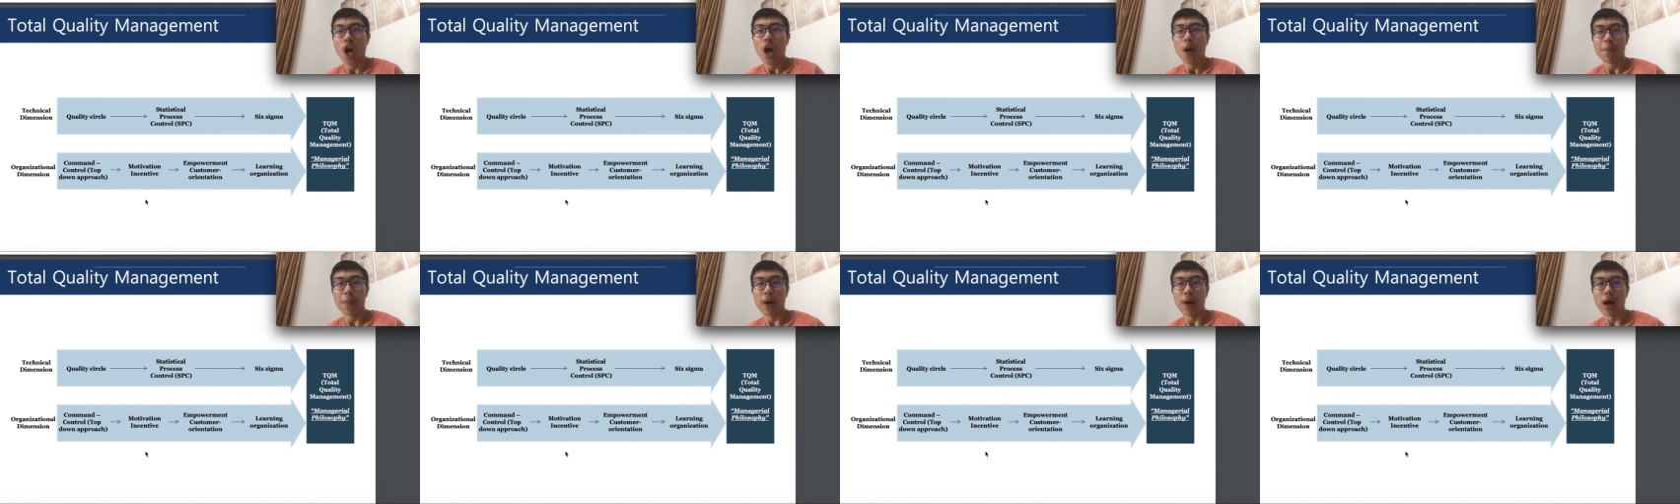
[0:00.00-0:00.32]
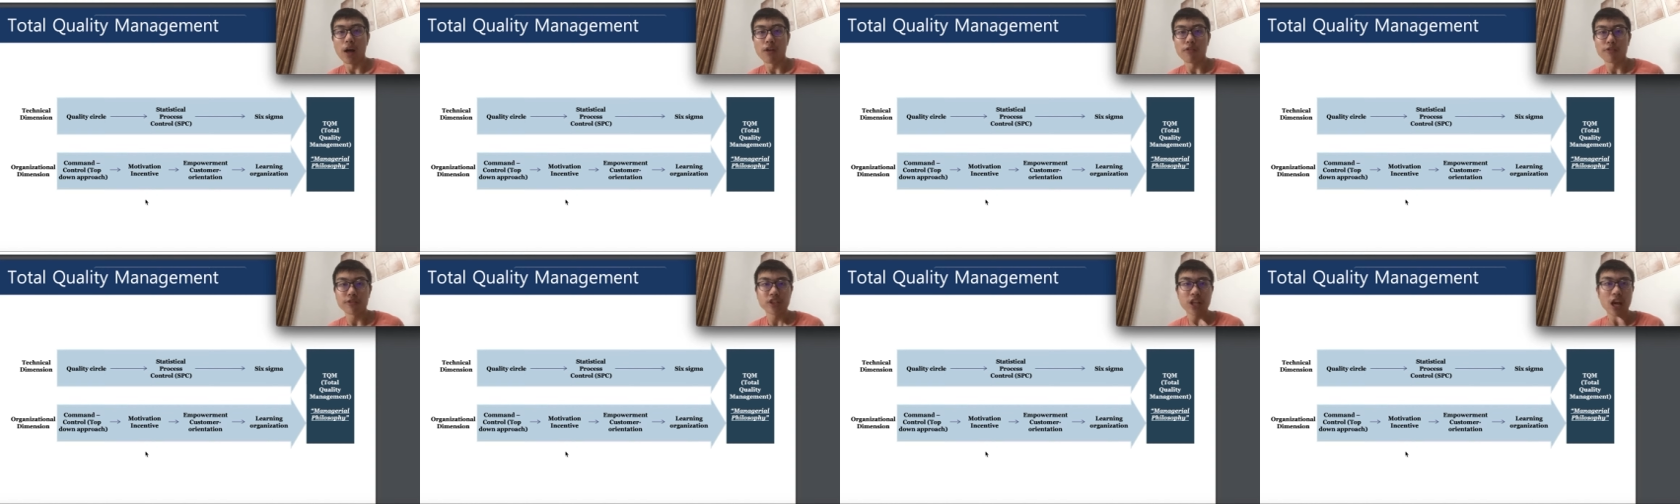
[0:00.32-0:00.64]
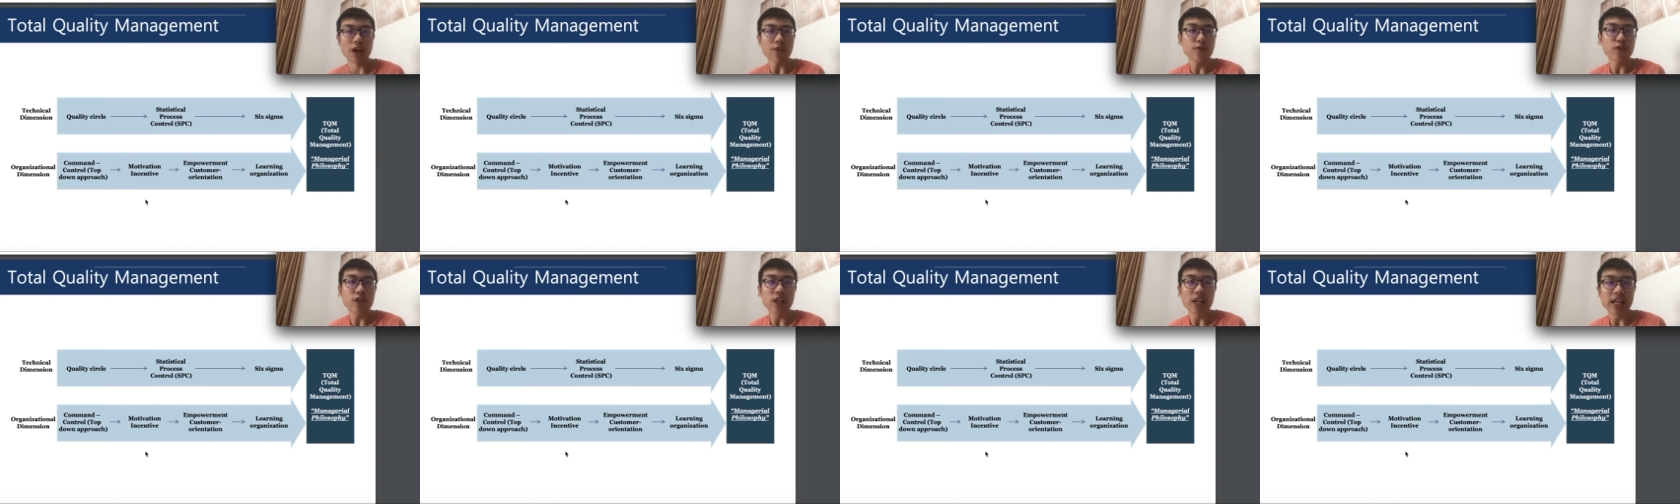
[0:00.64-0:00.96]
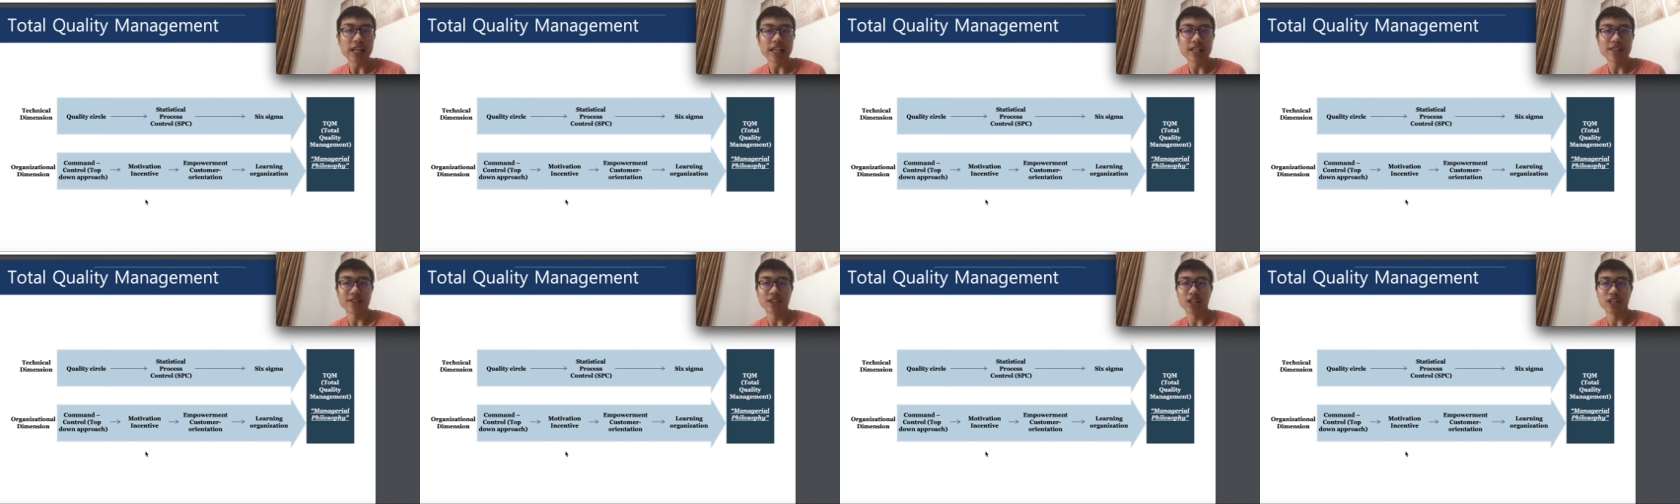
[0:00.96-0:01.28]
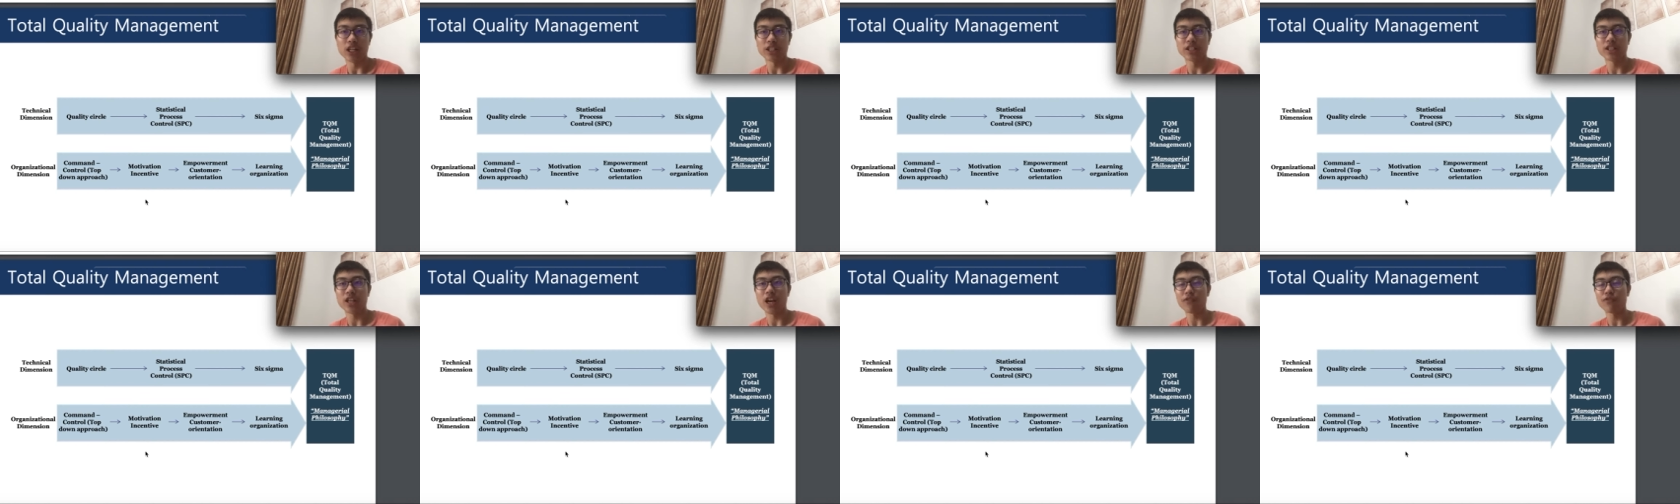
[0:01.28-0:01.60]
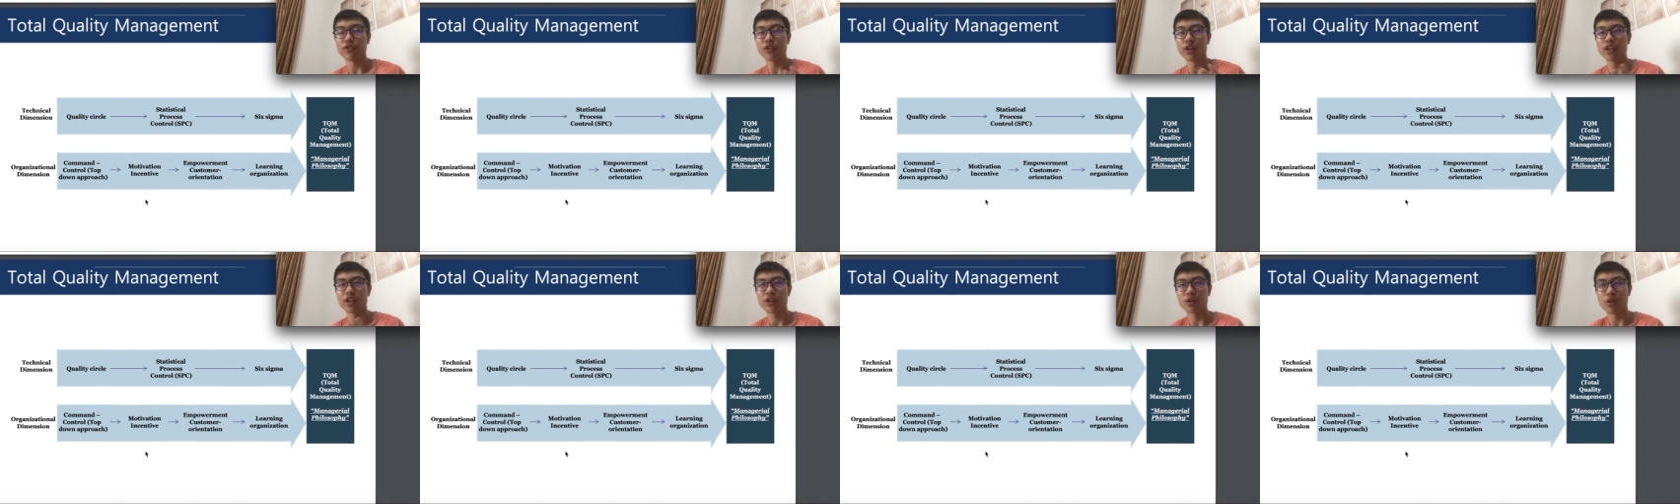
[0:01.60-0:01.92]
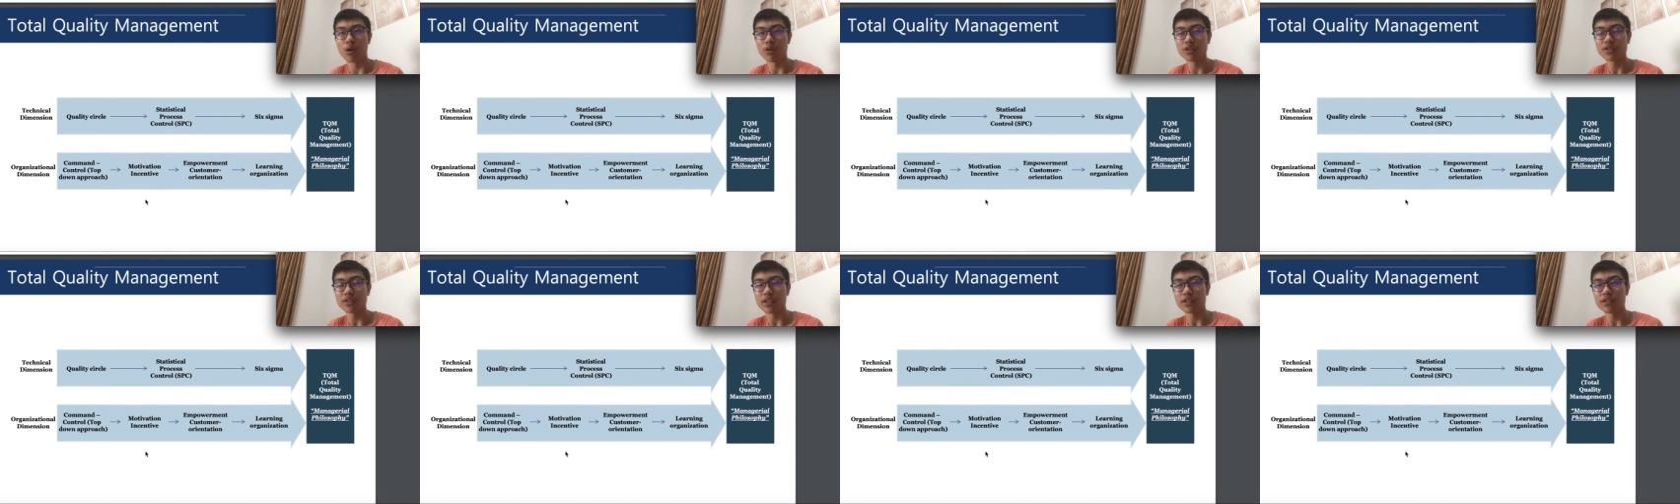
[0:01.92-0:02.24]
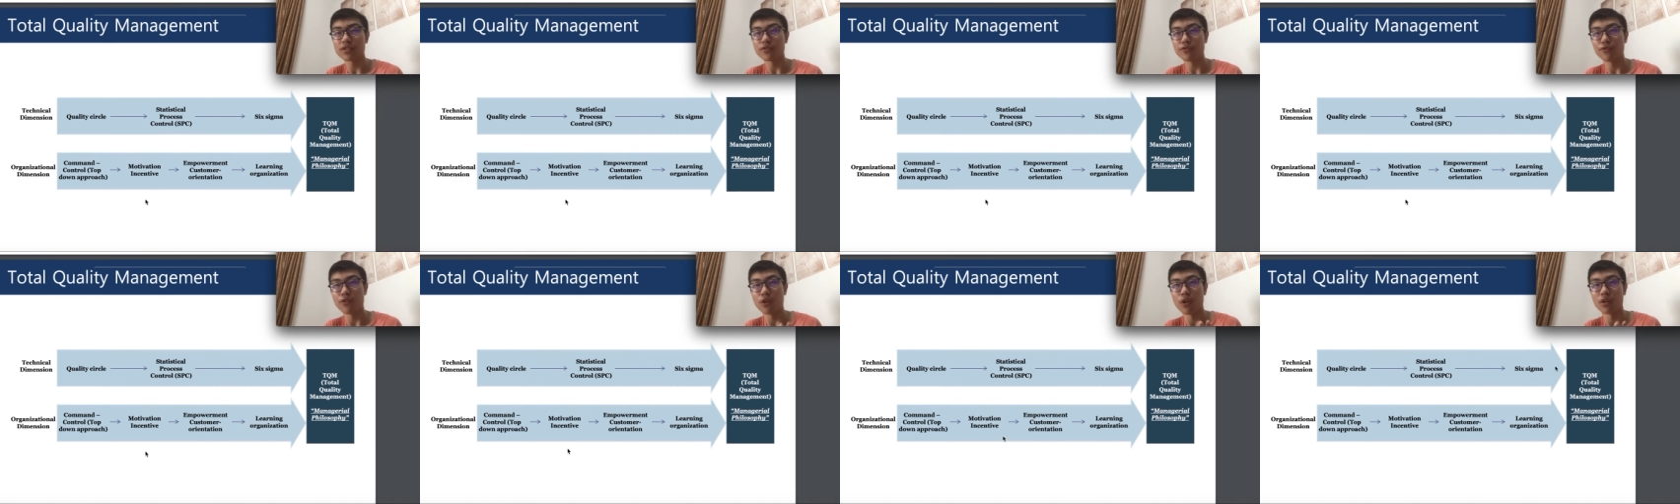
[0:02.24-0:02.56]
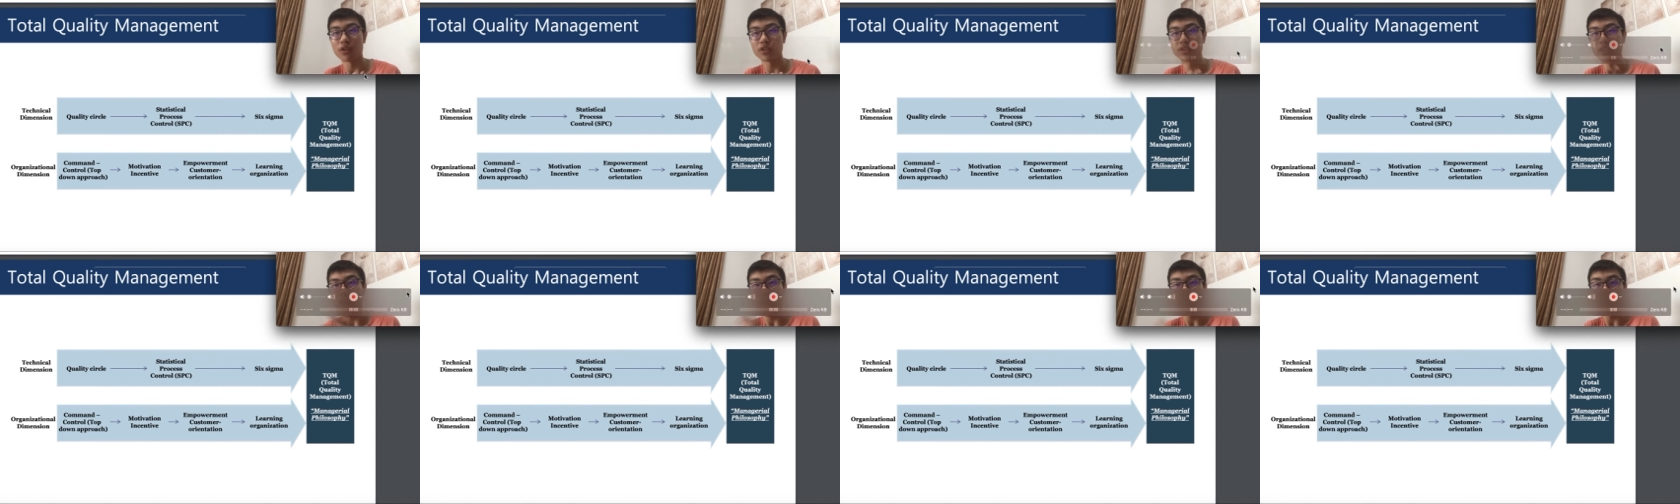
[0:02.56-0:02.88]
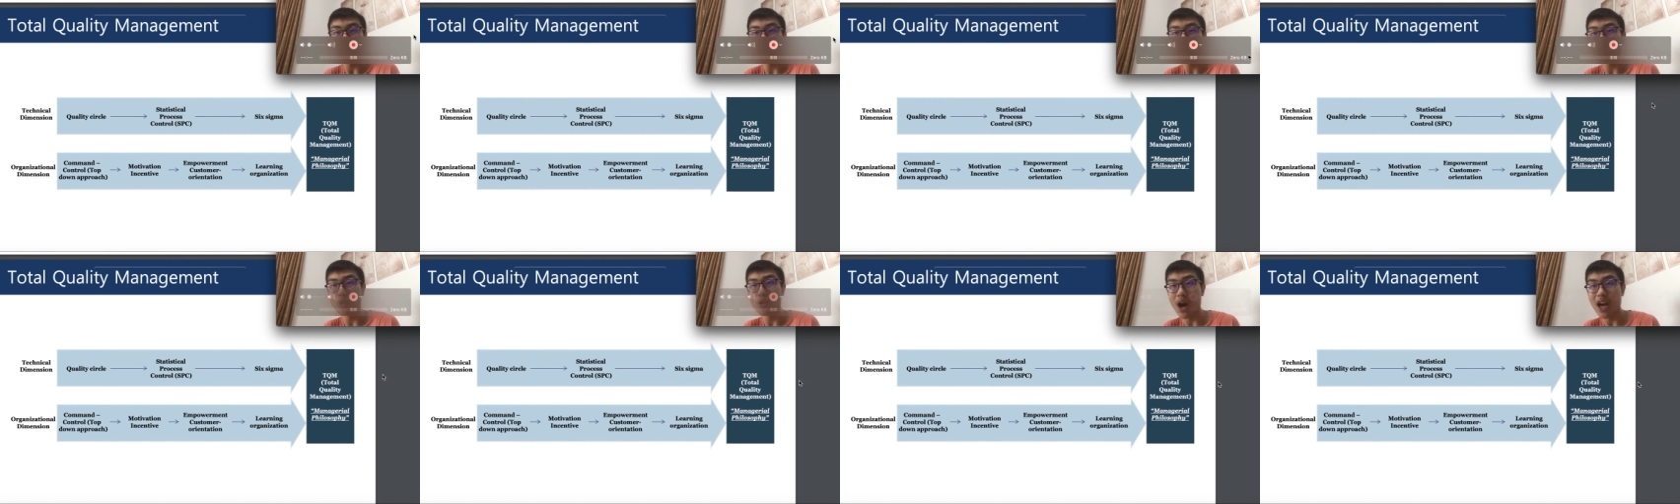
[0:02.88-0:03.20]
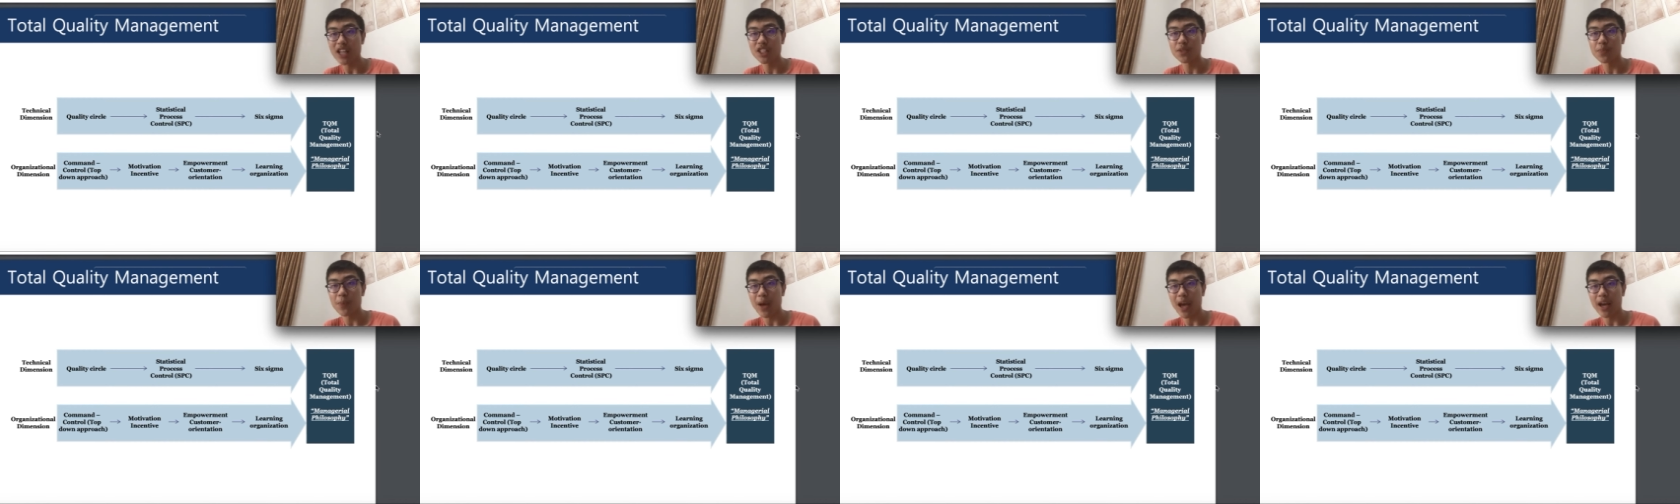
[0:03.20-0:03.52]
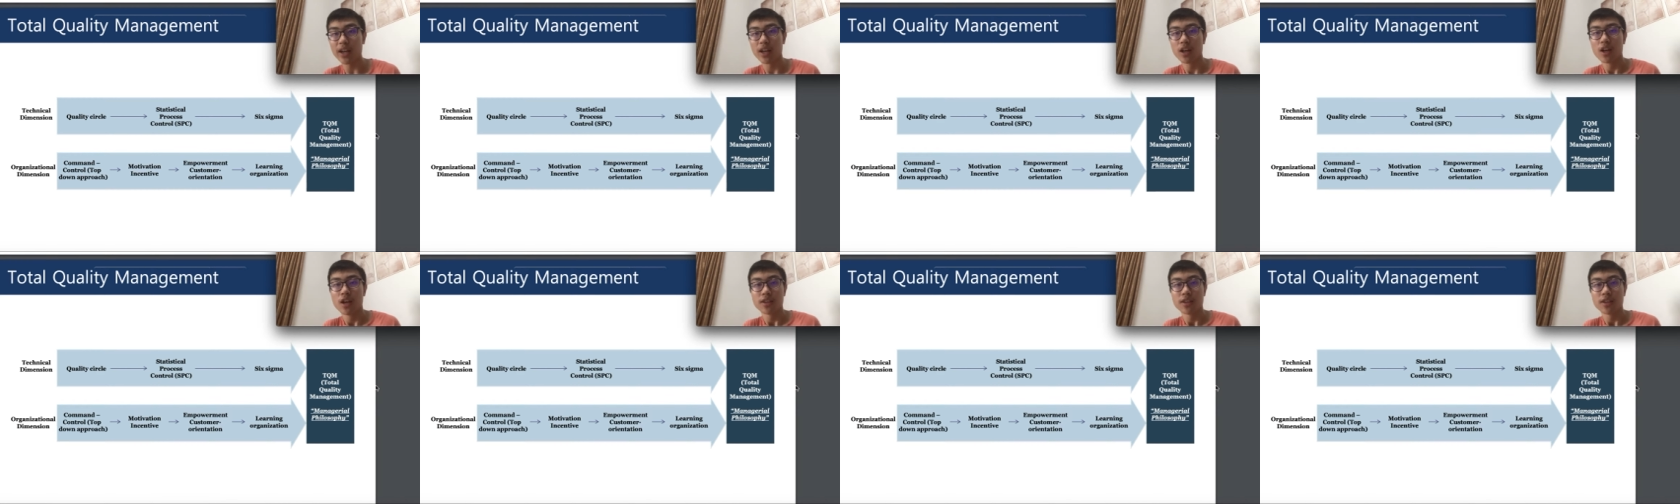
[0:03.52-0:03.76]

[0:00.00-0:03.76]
But definitely there are definitely courses for technical aspect,